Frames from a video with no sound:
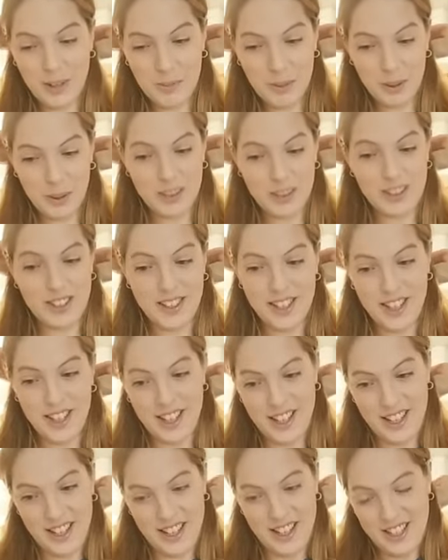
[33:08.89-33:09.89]
about
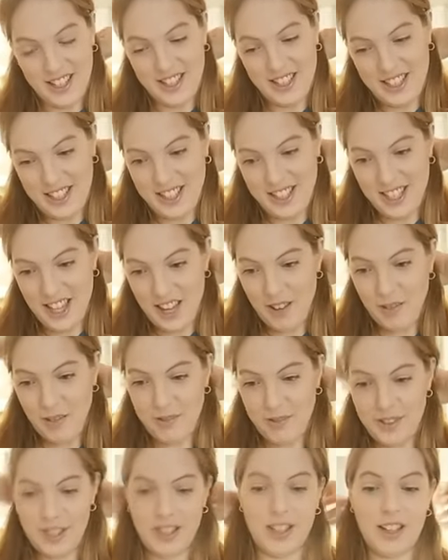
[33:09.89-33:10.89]
the
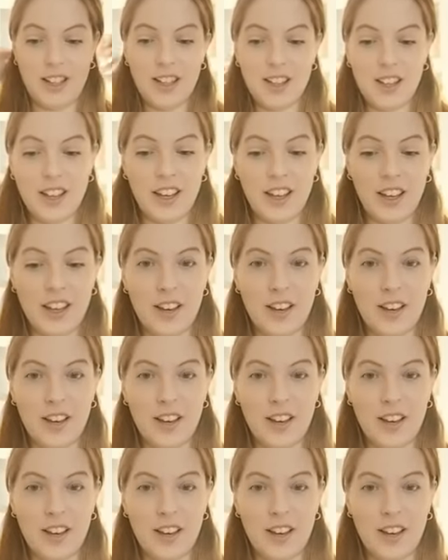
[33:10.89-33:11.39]
safety,